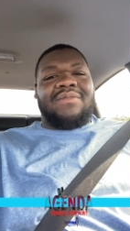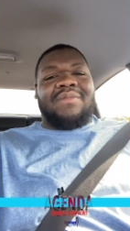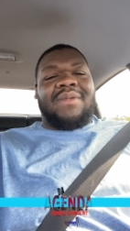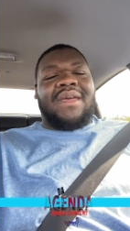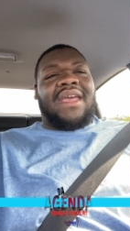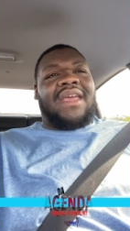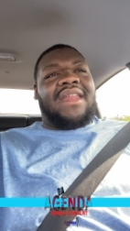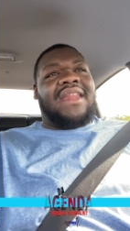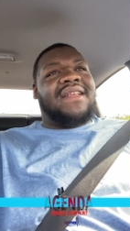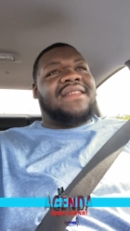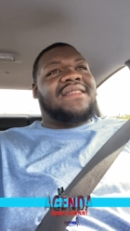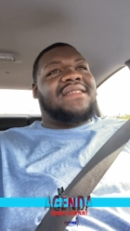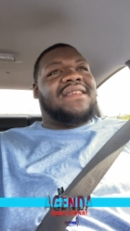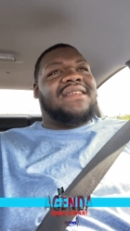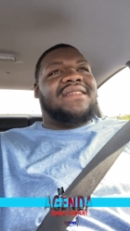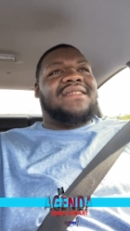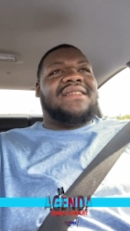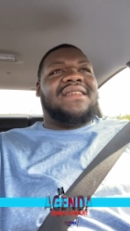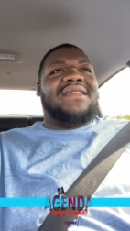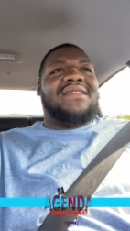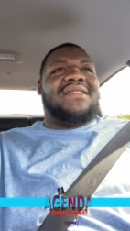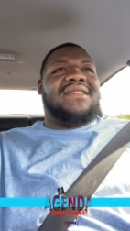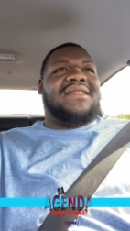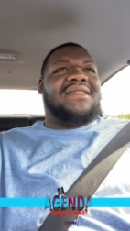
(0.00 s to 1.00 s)
Man, it's
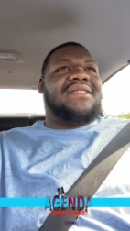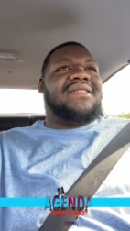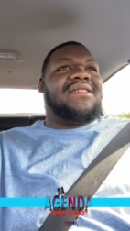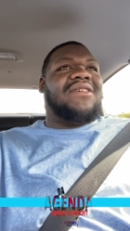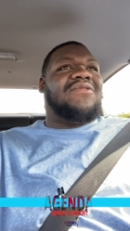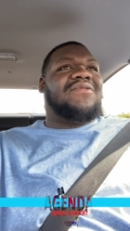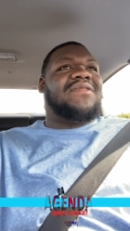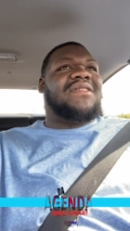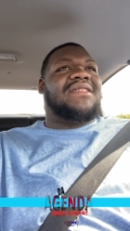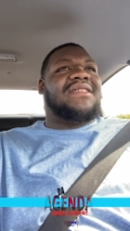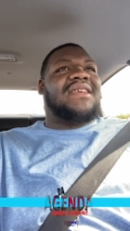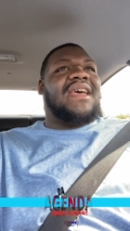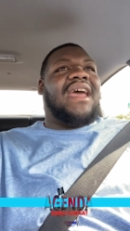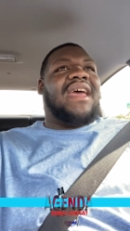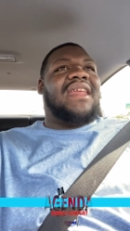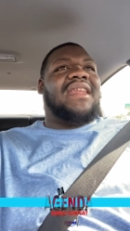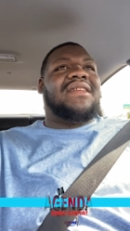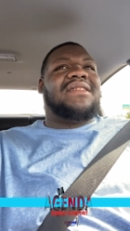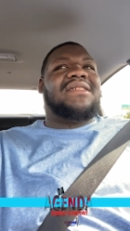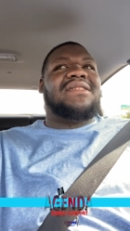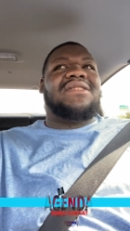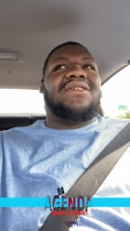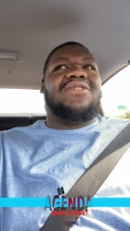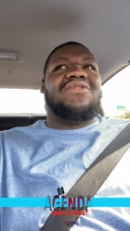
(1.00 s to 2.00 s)
just so sad
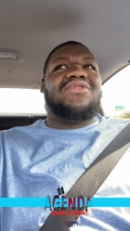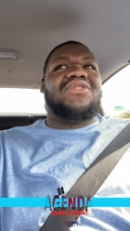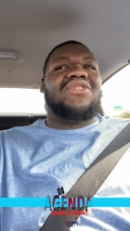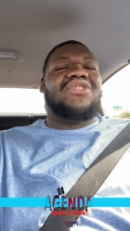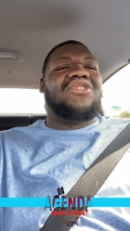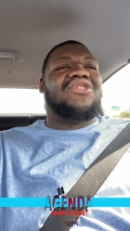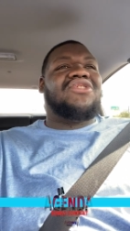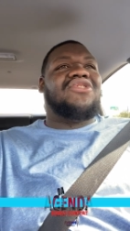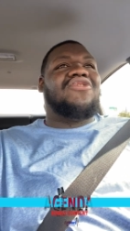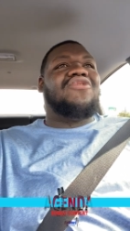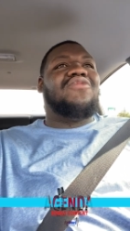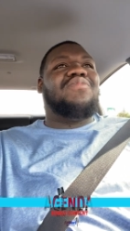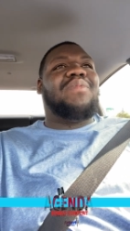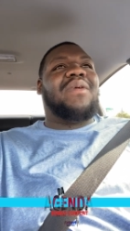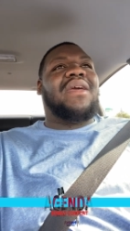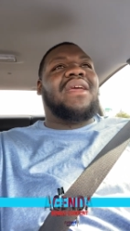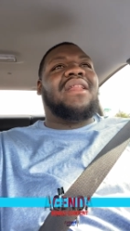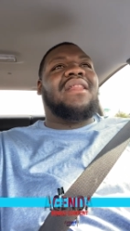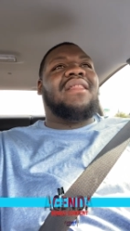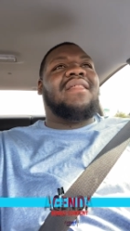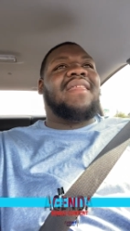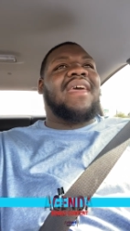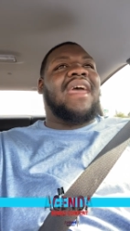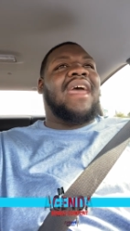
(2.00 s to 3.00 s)
and so
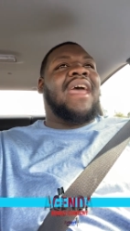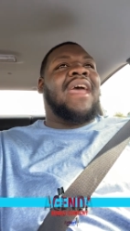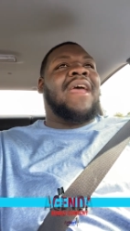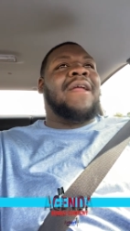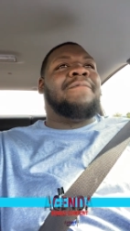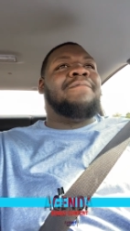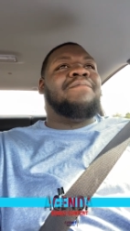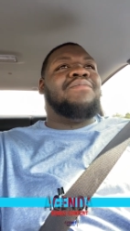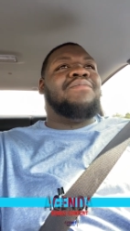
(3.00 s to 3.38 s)
stupid that,